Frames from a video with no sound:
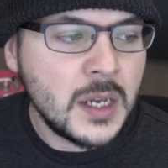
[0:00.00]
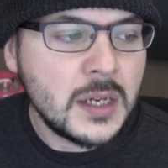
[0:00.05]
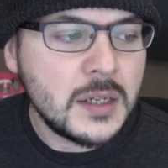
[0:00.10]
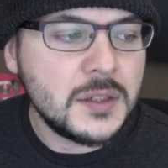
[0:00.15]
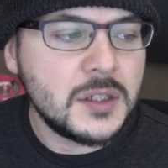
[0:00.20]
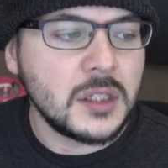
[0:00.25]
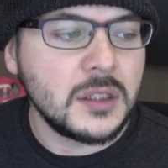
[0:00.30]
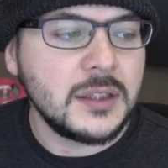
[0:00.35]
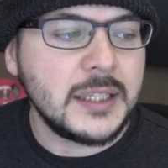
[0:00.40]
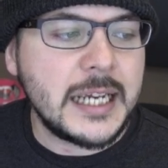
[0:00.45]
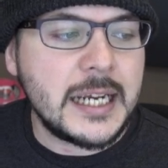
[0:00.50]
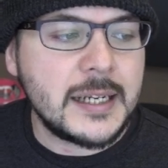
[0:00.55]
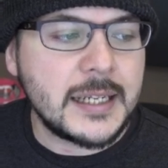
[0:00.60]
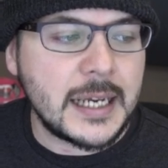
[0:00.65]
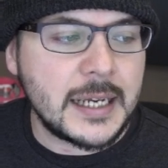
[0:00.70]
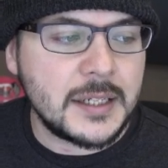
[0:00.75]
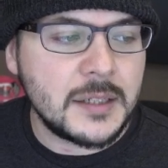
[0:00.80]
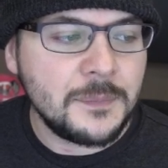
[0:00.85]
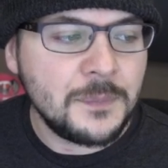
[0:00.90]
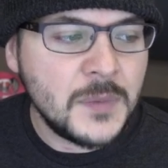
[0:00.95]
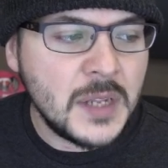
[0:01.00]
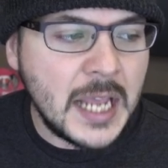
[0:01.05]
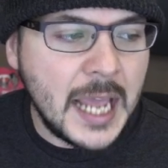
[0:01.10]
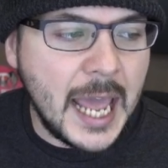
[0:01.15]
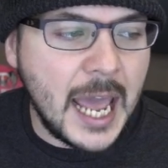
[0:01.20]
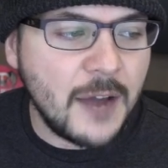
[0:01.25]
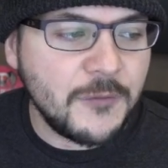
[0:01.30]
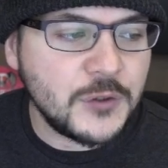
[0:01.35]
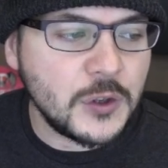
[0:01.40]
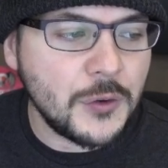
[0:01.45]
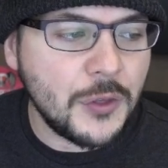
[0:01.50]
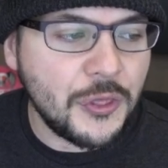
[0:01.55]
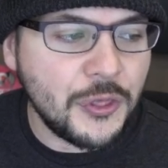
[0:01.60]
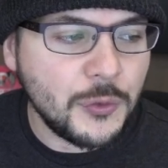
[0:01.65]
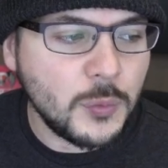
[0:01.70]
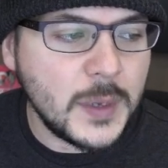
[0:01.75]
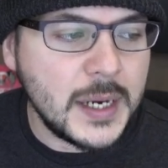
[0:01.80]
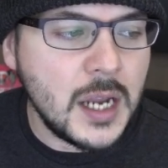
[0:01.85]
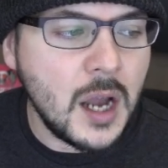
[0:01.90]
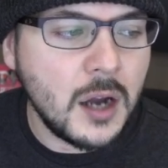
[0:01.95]
Deleted after
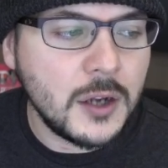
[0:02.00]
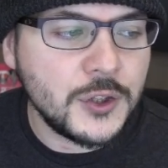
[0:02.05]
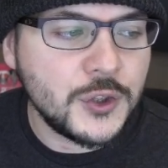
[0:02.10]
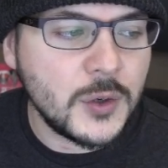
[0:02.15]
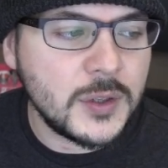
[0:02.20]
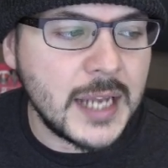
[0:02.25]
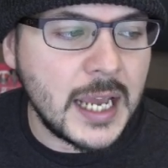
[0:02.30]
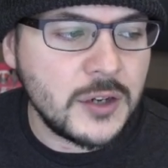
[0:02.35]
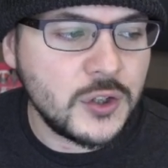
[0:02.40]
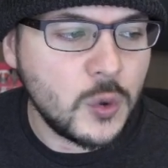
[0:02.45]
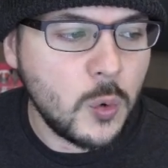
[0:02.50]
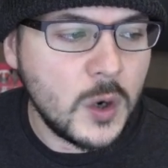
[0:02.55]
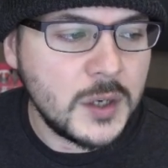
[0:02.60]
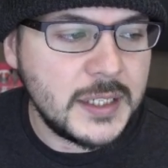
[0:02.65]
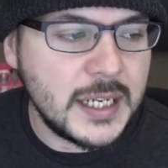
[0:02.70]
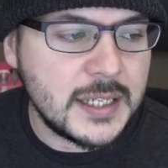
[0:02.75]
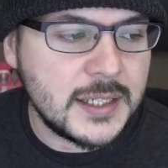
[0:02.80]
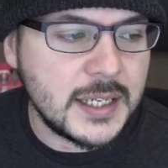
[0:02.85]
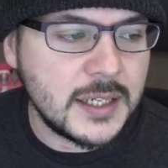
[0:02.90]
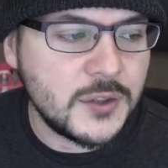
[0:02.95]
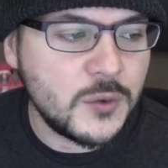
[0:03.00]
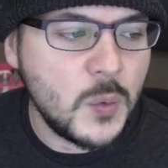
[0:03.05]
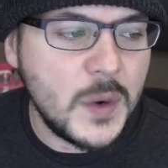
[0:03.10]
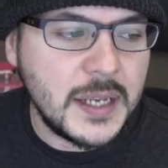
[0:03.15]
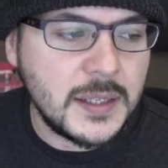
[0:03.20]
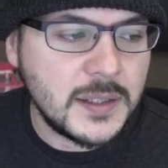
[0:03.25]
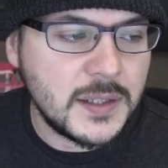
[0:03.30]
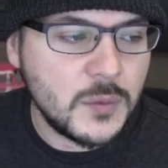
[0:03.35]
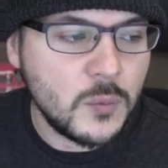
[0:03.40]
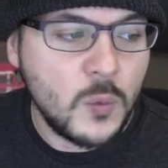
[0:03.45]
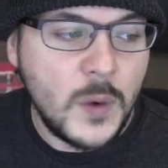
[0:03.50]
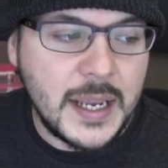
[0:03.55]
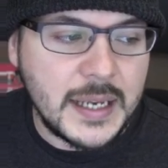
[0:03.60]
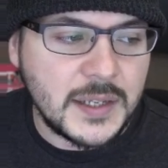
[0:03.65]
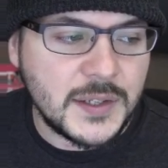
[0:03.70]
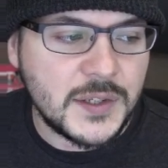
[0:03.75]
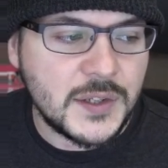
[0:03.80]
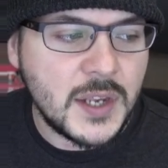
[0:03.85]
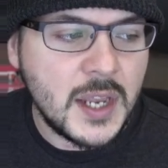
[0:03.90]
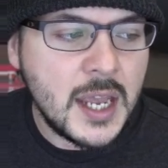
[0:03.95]
three hundred twenty-six weeks,
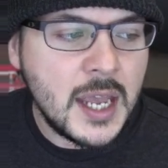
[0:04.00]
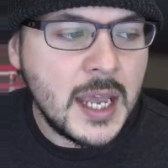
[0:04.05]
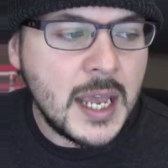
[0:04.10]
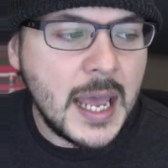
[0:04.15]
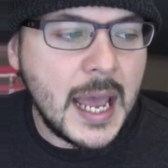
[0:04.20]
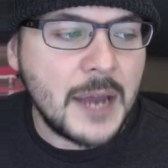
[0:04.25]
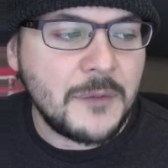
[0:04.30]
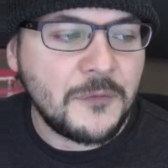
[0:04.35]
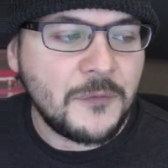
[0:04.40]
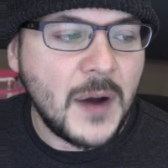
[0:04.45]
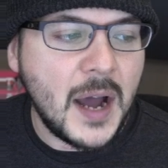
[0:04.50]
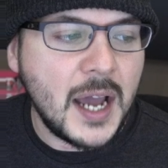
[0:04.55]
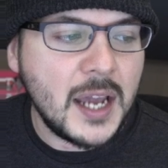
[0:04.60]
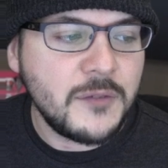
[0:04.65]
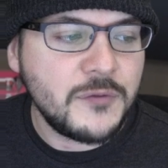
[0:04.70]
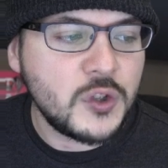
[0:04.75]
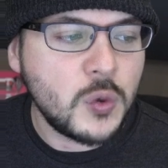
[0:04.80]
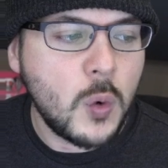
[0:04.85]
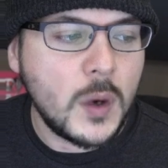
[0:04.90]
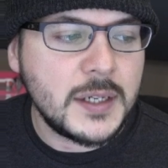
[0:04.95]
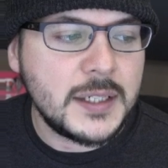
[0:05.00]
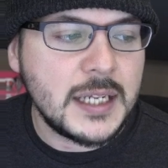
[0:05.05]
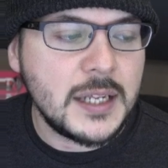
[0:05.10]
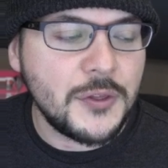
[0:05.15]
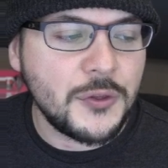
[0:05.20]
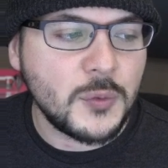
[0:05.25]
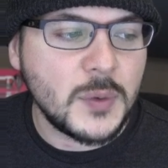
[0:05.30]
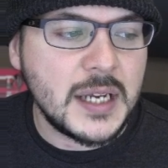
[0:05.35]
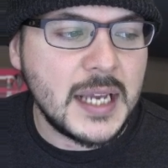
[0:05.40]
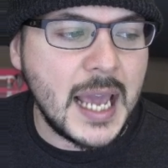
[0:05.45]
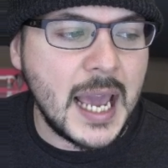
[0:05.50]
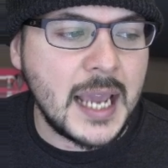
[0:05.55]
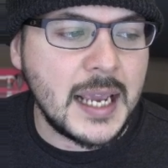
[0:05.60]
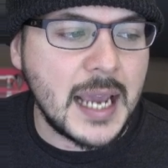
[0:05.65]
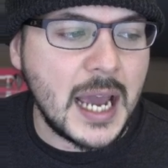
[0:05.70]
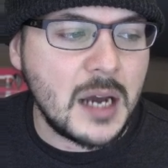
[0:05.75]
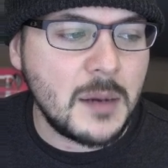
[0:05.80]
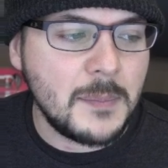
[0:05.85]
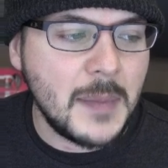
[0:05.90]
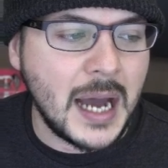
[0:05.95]
weeks at five twenty-three a
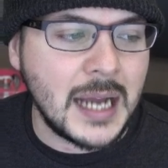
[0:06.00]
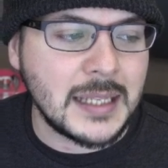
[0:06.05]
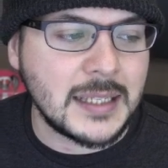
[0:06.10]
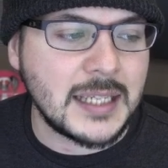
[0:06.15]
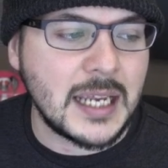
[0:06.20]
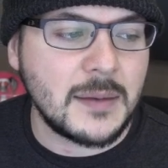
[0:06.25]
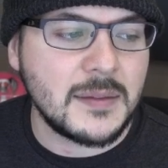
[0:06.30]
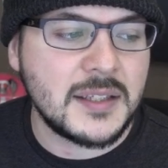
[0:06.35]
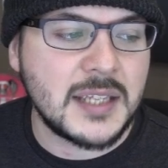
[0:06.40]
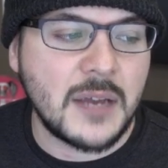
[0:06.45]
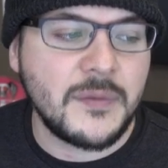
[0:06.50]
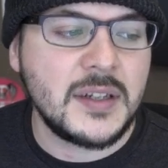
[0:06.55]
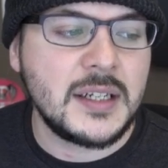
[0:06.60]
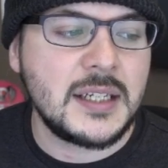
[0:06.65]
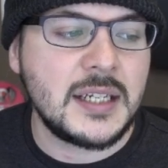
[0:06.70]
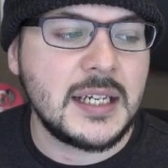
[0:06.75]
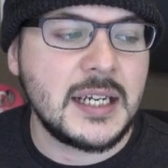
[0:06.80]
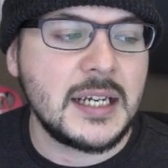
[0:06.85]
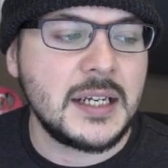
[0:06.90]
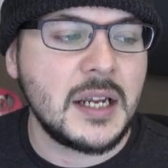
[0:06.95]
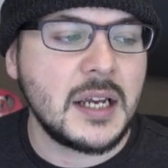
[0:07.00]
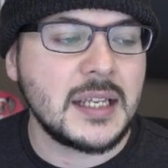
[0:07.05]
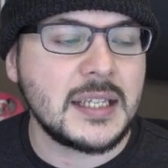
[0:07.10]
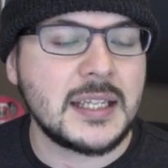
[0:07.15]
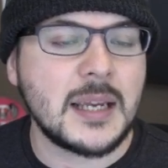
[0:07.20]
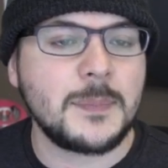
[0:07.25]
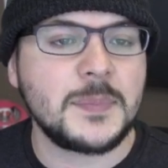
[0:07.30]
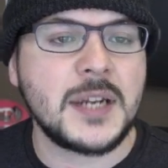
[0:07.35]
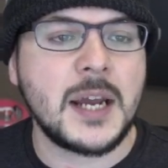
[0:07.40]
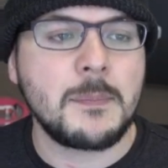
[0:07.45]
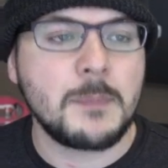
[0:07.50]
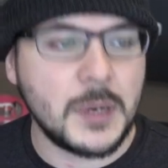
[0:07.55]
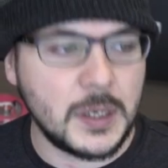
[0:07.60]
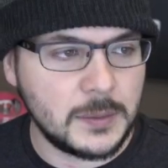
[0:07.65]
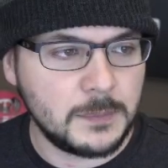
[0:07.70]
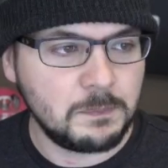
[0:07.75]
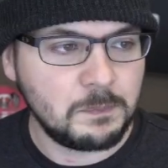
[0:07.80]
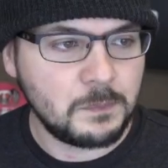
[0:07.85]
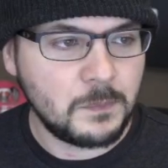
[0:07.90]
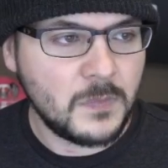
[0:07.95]
m on seventeenth September.
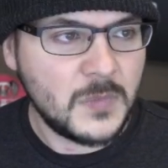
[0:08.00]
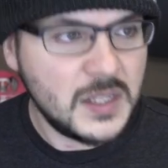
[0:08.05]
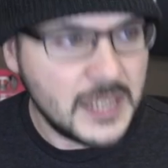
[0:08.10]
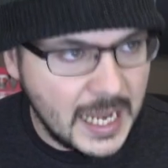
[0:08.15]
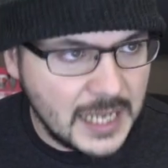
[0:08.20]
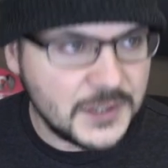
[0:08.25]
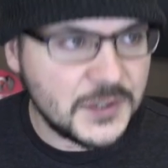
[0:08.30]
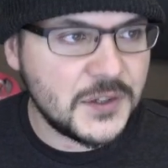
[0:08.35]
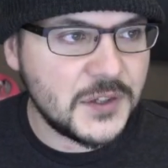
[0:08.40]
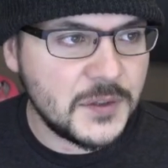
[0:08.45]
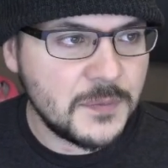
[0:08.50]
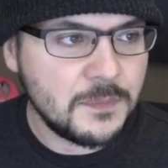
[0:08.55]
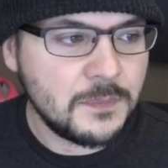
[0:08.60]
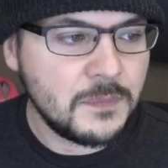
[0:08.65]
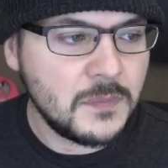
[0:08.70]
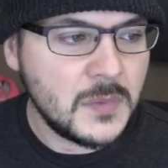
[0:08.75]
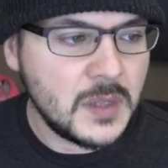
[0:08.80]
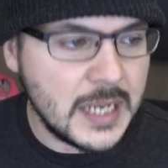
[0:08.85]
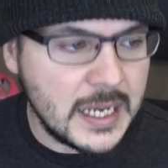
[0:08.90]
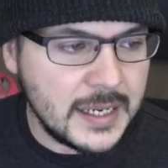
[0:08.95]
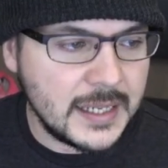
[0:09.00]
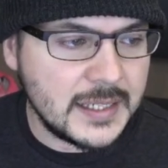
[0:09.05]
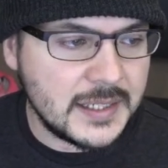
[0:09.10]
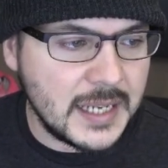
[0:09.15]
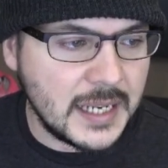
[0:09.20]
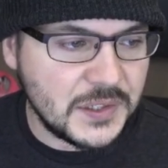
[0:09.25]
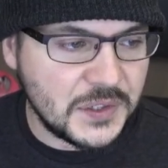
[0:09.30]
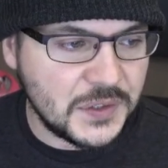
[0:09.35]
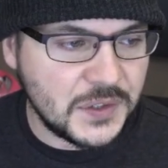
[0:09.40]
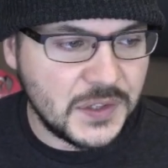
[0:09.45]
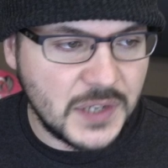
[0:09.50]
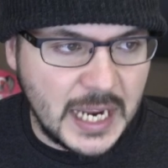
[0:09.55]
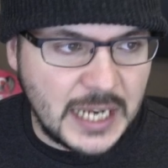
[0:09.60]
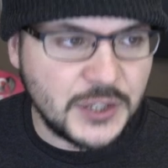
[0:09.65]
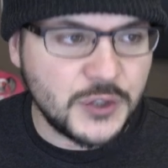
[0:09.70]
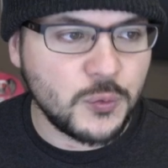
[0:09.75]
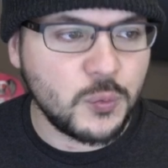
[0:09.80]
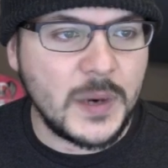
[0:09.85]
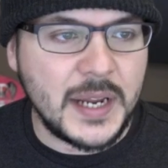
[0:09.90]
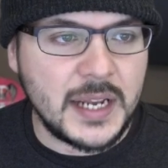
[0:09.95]
Yes. It exists,
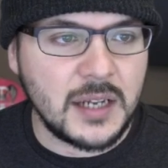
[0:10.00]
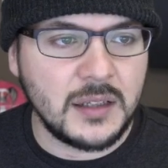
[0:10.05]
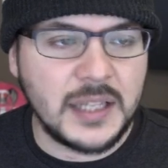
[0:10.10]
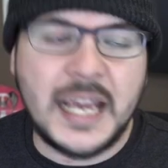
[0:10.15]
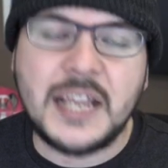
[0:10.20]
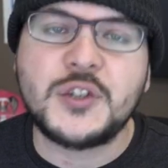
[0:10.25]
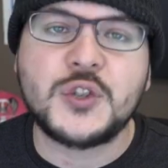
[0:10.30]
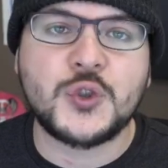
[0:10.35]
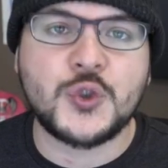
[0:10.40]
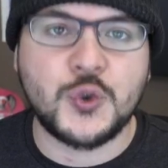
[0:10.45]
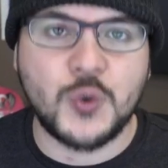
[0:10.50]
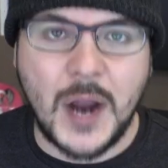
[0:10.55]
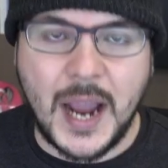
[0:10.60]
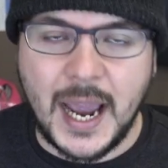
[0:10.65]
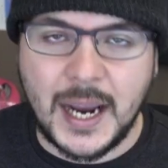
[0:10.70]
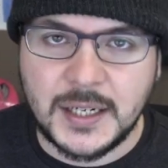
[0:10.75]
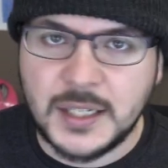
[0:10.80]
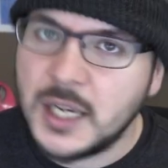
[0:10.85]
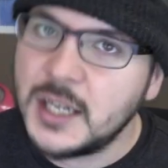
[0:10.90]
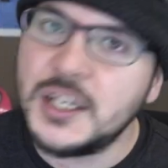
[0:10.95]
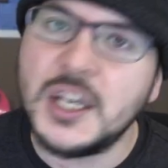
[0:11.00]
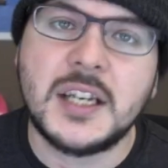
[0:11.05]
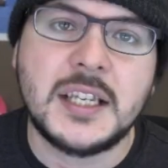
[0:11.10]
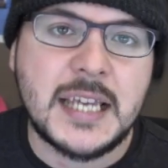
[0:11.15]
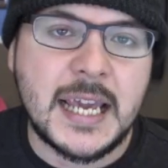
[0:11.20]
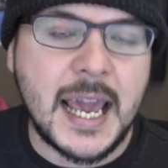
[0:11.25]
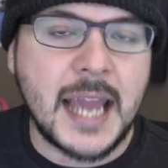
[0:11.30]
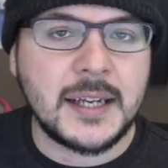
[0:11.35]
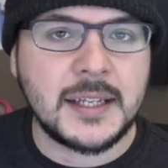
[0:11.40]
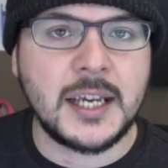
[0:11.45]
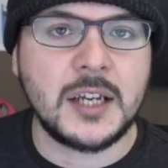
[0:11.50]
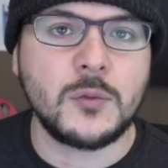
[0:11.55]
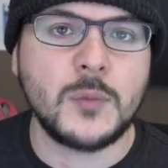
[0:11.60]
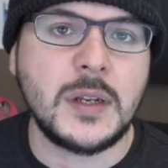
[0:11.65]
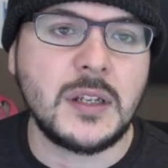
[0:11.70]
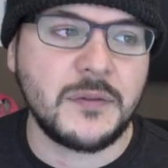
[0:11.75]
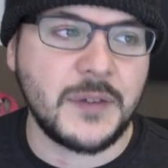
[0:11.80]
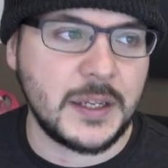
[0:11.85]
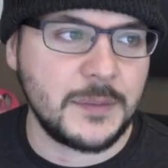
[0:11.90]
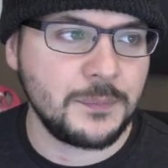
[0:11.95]
it's real, it's tracked, you can't get rid
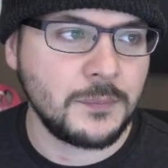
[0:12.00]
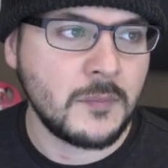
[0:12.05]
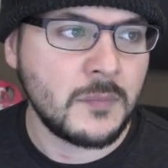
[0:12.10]
of it.